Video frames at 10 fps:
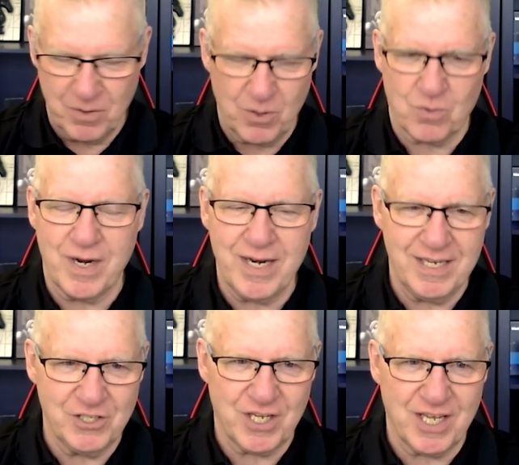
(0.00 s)
Great
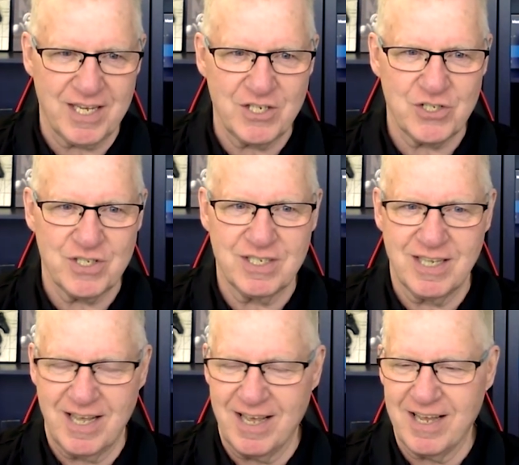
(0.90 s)
education.
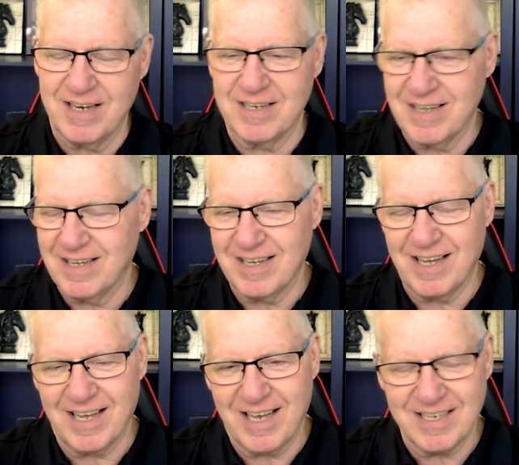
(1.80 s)
And
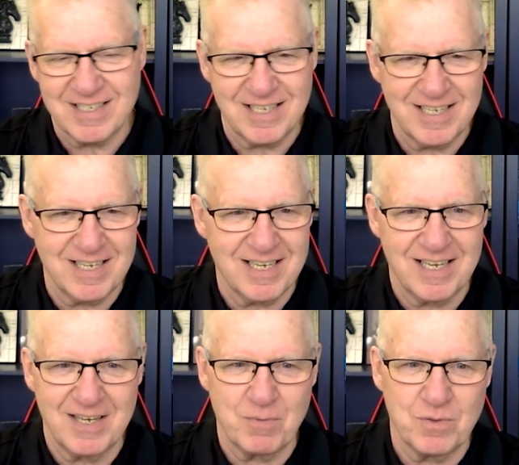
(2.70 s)
I got to tell you,
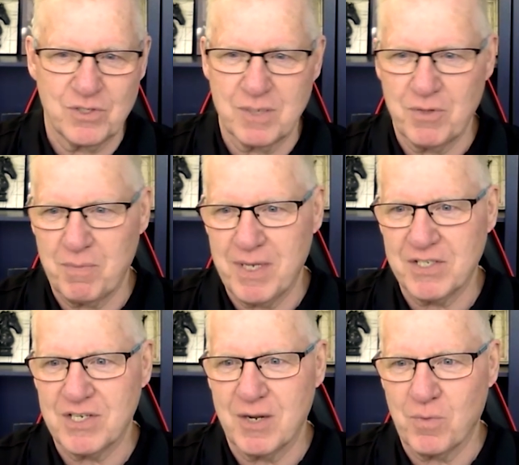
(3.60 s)
it was some of the
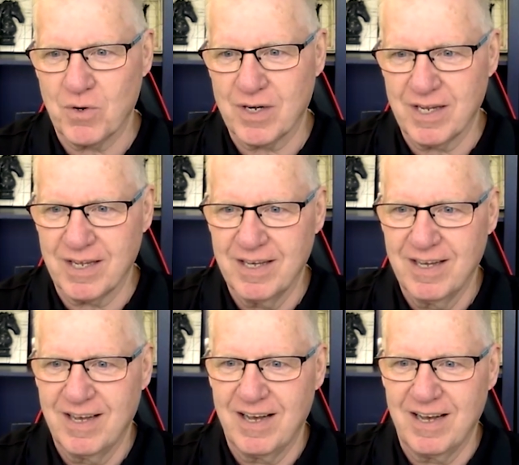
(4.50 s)
best networking
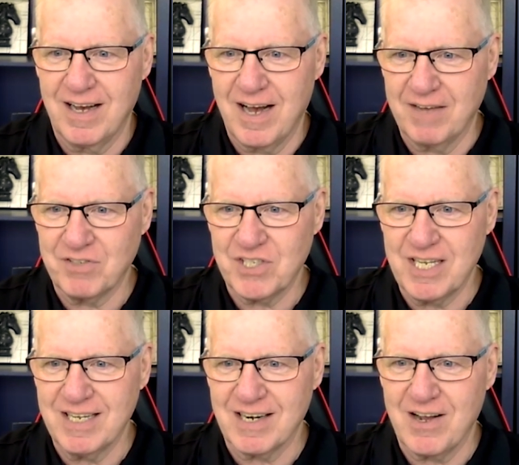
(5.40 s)
I've
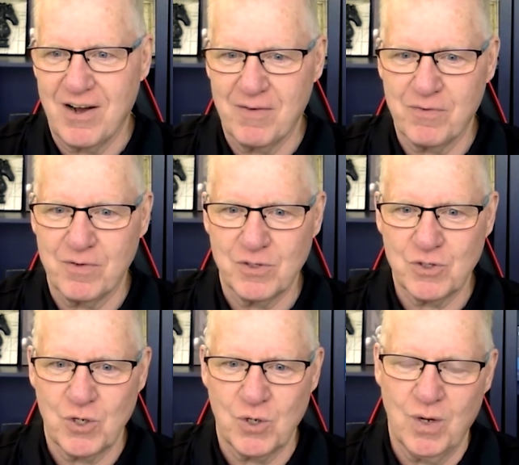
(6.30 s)
seen at a conference.
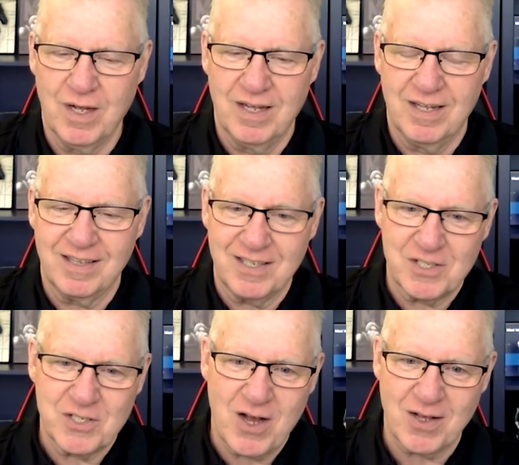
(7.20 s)
So let's
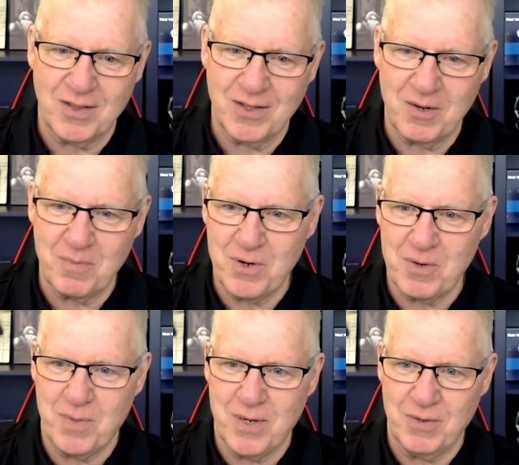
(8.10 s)
talk a little bit
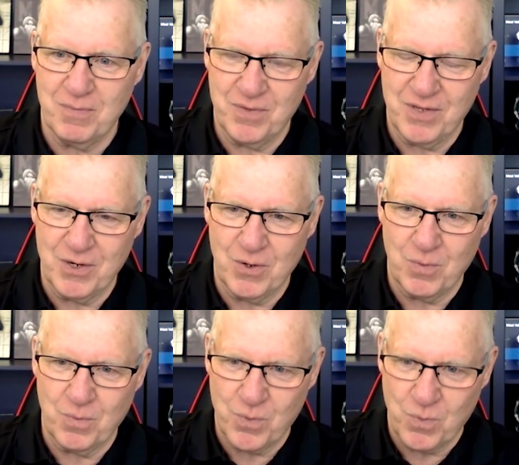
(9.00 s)
about,
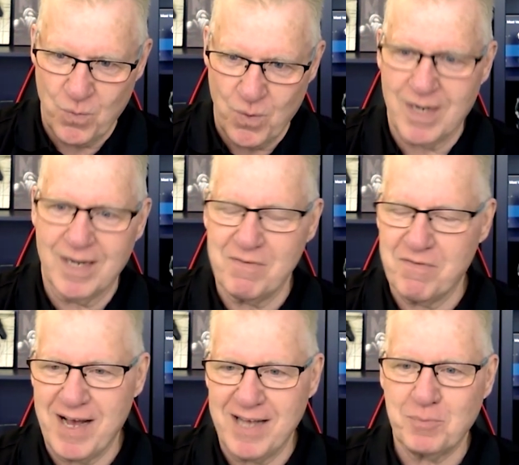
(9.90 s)
why
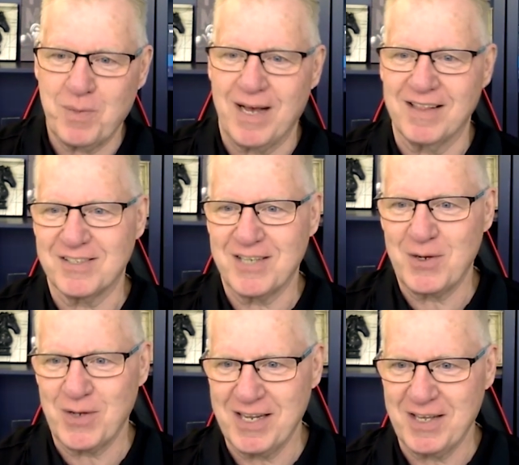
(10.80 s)
Fastpath is now
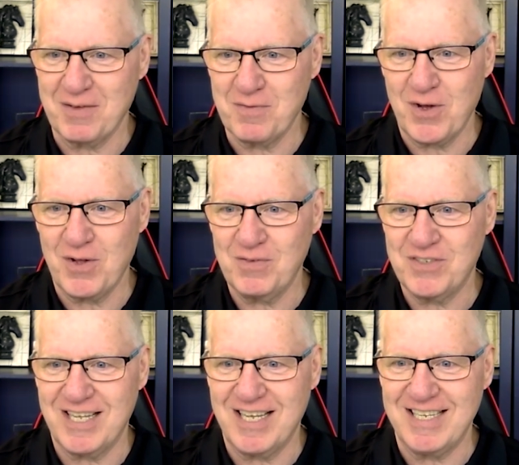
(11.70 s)
getting involved
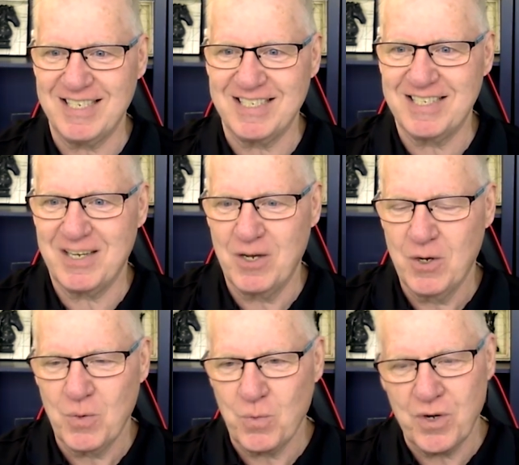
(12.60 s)
and
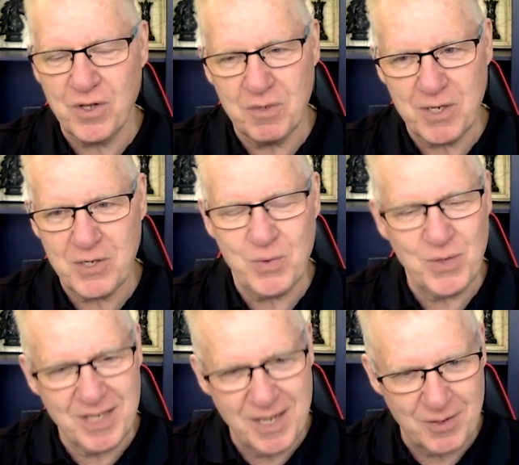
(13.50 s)
what are you going to be
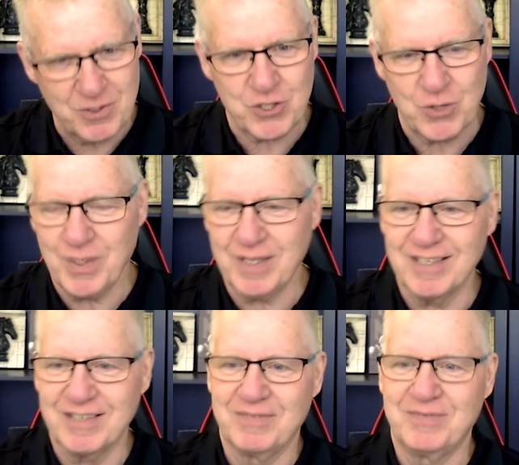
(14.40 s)
doing there and showing there?